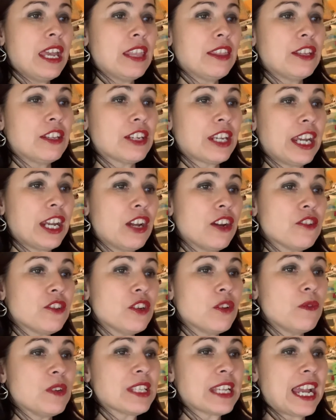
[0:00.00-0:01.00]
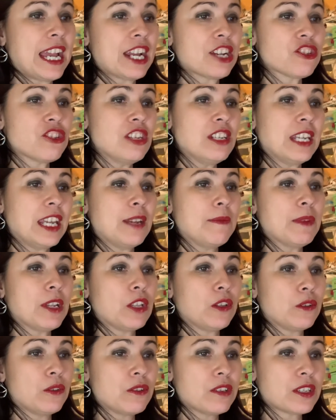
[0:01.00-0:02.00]
the character was actually named
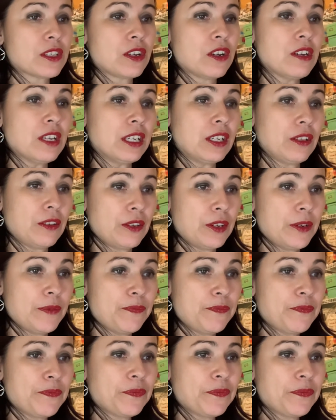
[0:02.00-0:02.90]
Luke Starkiller.